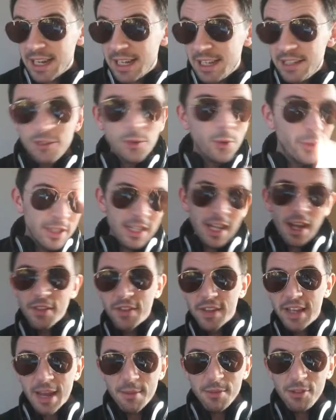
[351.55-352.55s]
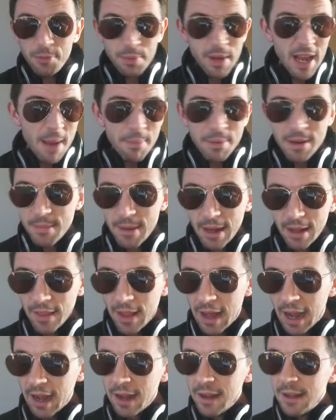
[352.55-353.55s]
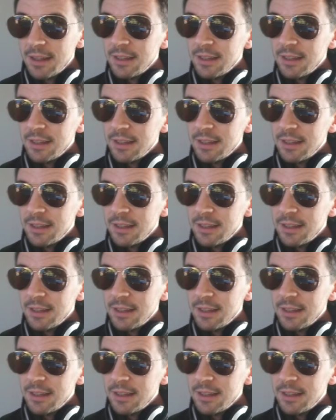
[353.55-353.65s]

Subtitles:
He scored in the other game. He should be happy about that.